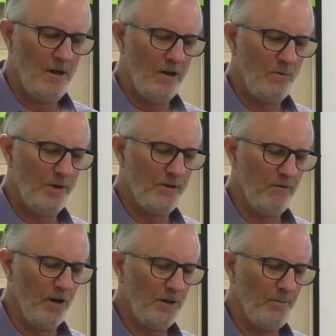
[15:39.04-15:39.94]
and with a
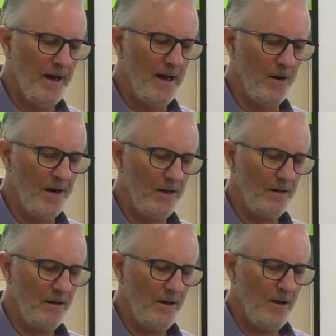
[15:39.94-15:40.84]
rod of power,
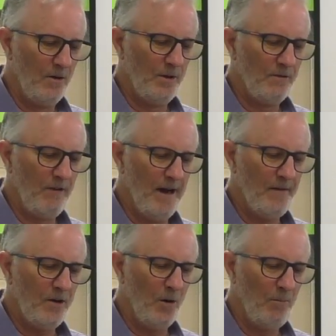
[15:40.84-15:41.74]
with a
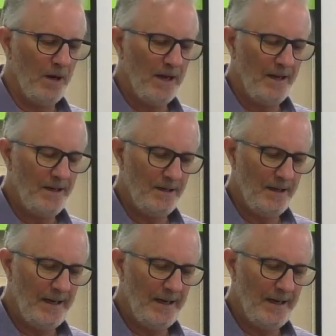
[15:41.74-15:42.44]
rather complicated